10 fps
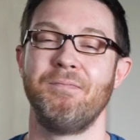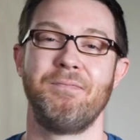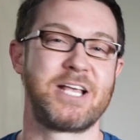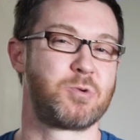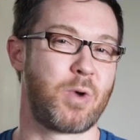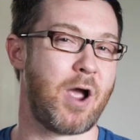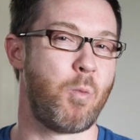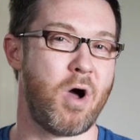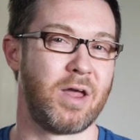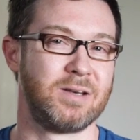That's what I
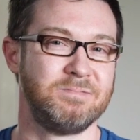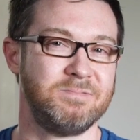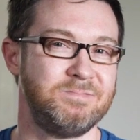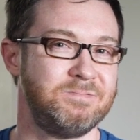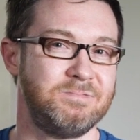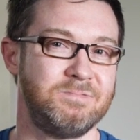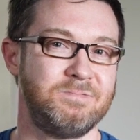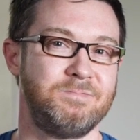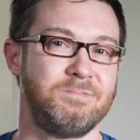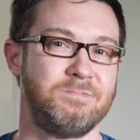want
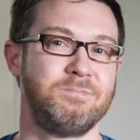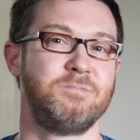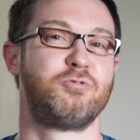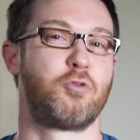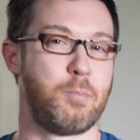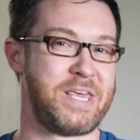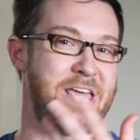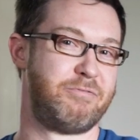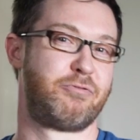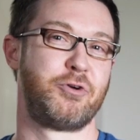for me
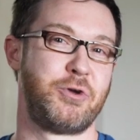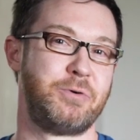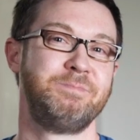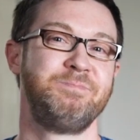and for you.